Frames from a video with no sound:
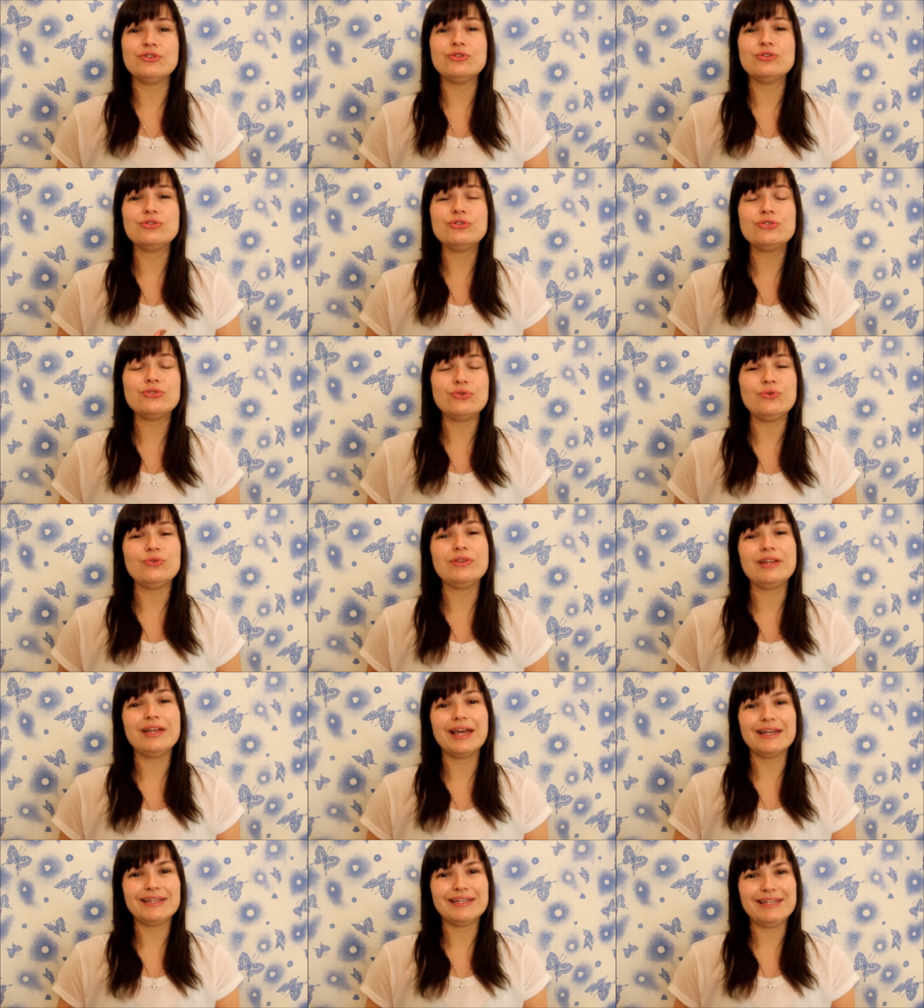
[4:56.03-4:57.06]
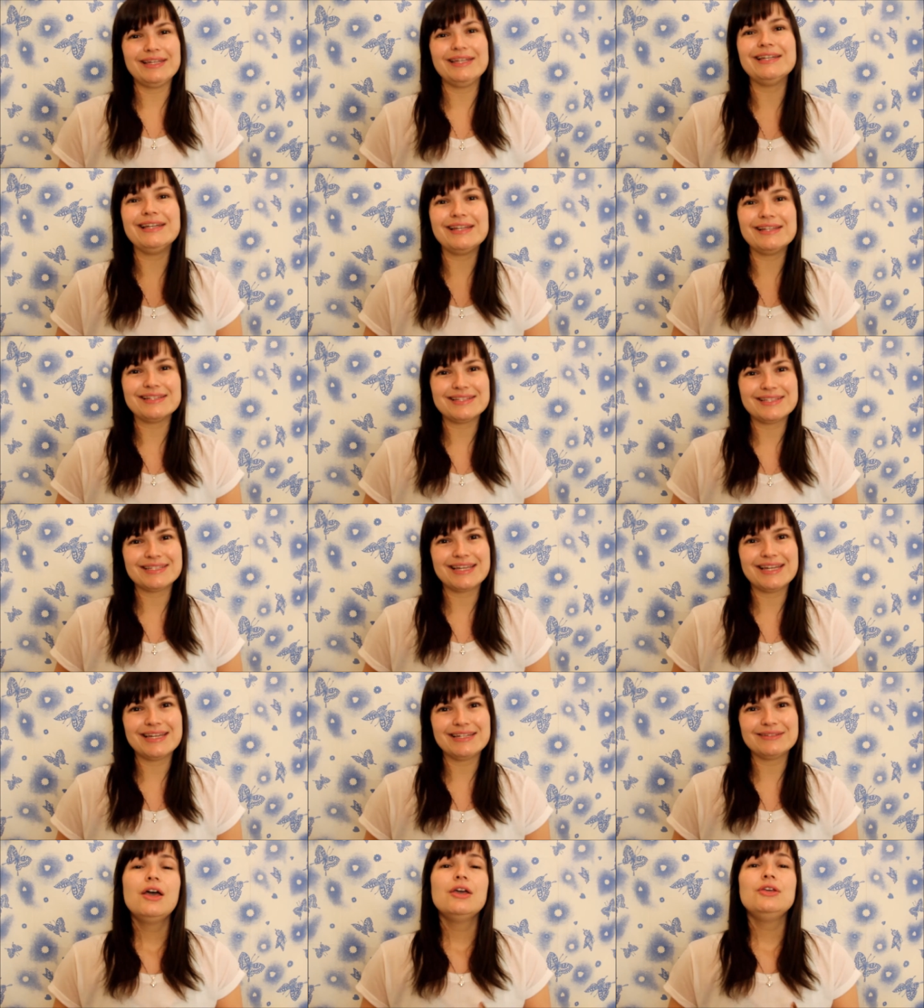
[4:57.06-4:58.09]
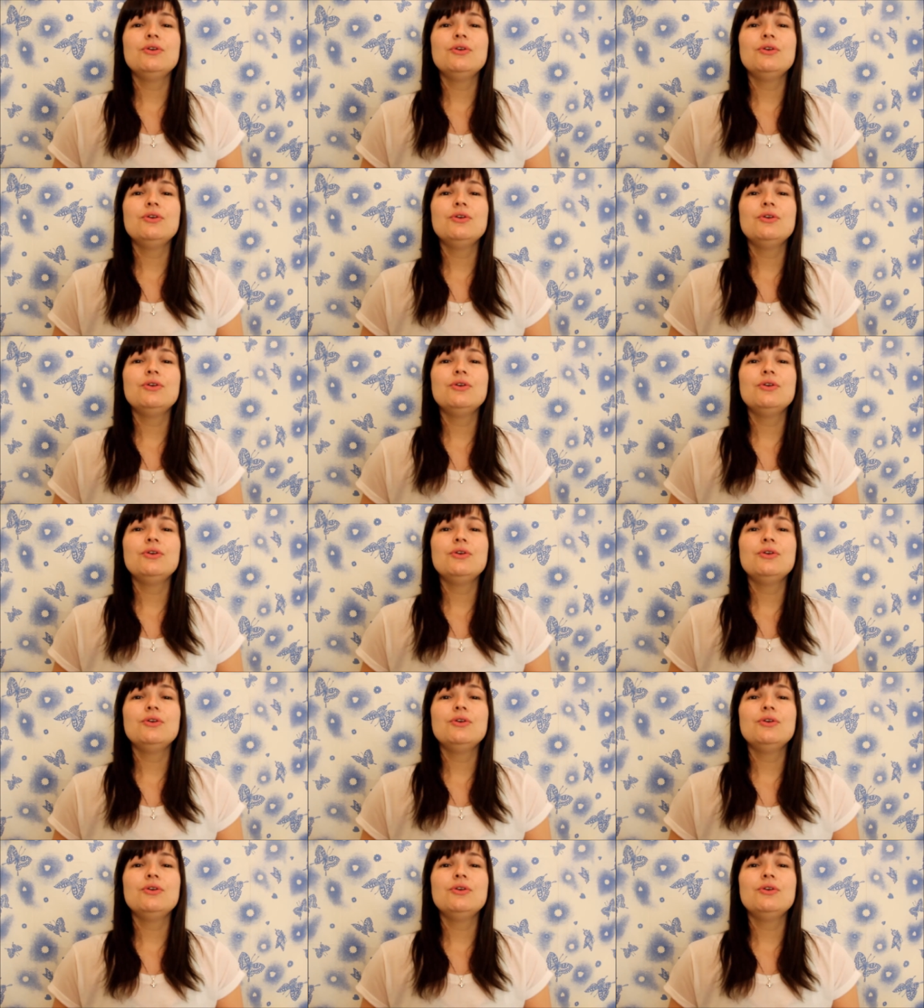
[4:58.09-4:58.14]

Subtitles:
to soothing and healing the skin.